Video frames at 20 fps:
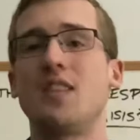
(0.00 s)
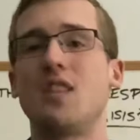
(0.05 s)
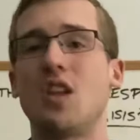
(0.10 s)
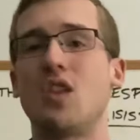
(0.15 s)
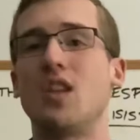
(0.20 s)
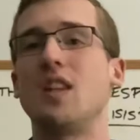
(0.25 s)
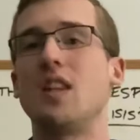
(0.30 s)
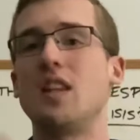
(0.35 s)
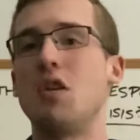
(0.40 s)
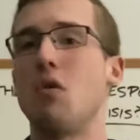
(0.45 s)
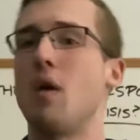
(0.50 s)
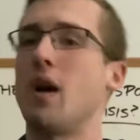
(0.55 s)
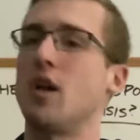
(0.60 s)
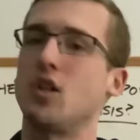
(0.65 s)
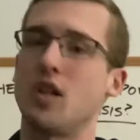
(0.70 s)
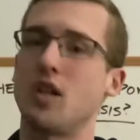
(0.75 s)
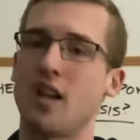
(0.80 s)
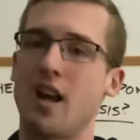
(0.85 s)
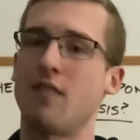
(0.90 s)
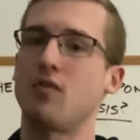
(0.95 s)
the thing that you
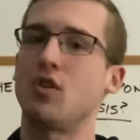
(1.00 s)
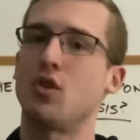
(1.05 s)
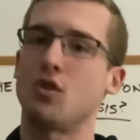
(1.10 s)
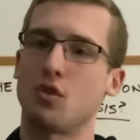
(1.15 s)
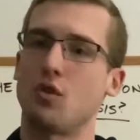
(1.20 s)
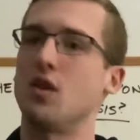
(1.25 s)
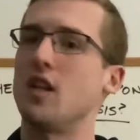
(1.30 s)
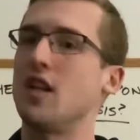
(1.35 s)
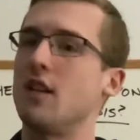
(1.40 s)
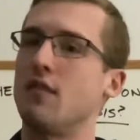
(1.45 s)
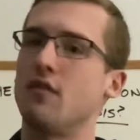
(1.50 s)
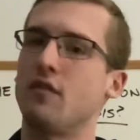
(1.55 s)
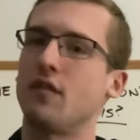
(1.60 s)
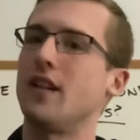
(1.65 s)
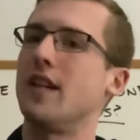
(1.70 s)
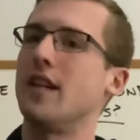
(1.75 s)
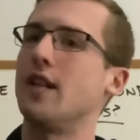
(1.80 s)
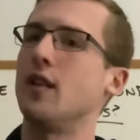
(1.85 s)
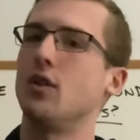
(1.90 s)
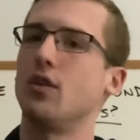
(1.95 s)
actually have to turn in for
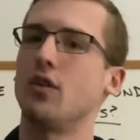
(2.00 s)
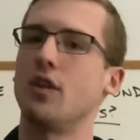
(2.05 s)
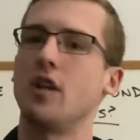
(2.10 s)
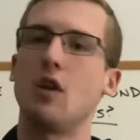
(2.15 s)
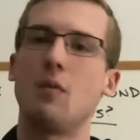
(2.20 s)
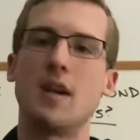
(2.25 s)
e-learning.